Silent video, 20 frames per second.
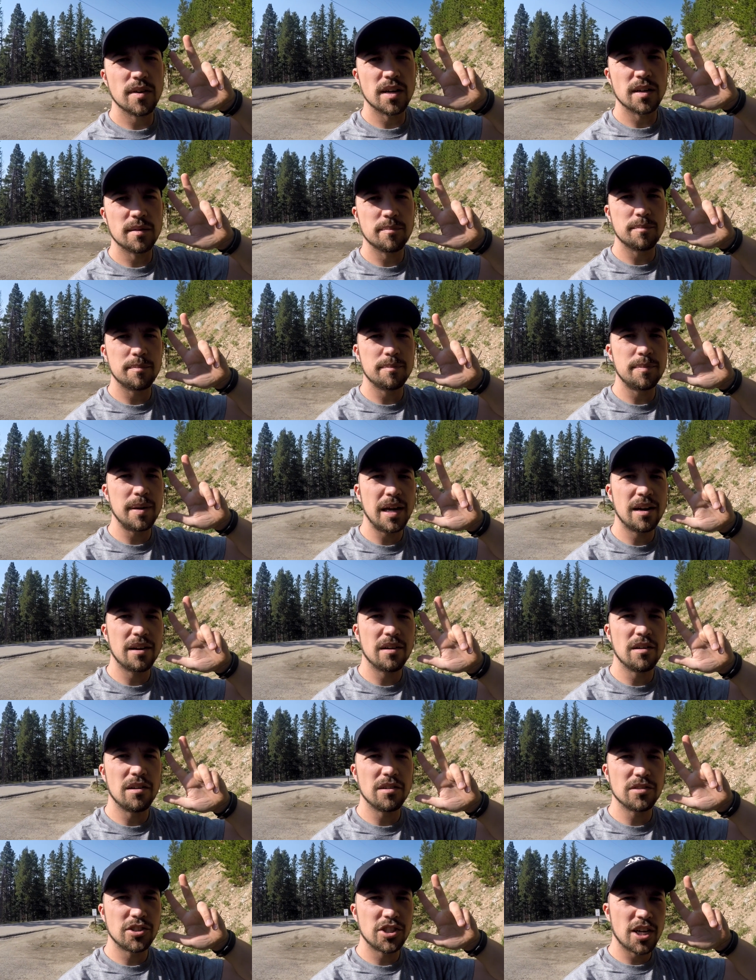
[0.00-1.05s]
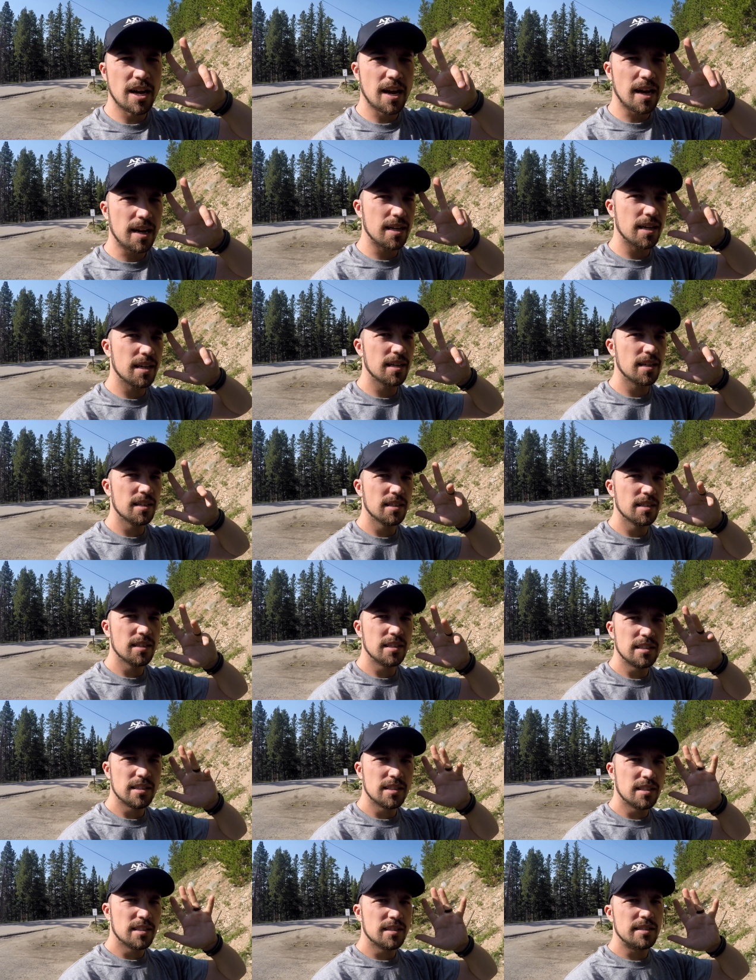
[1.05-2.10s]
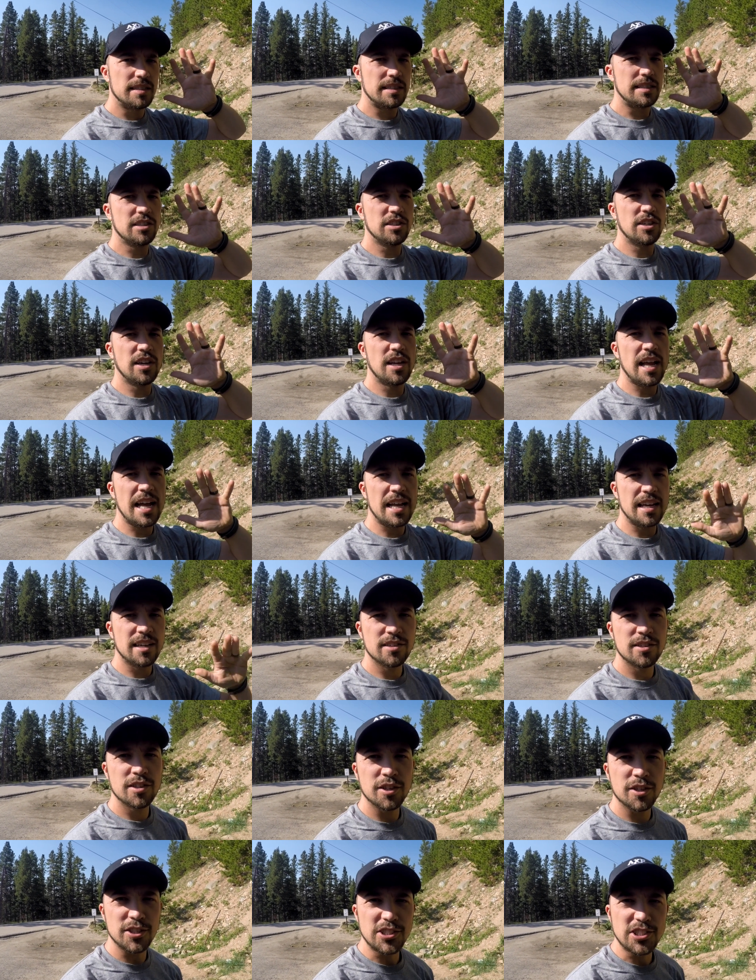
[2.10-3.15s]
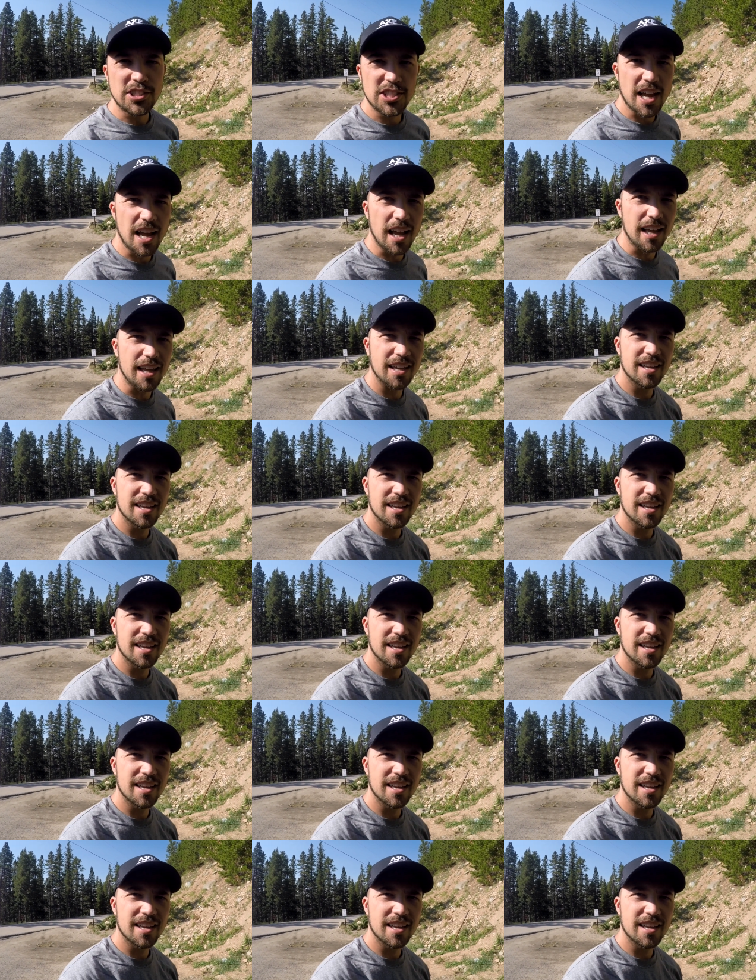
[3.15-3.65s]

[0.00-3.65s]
apparel check, good attitude check.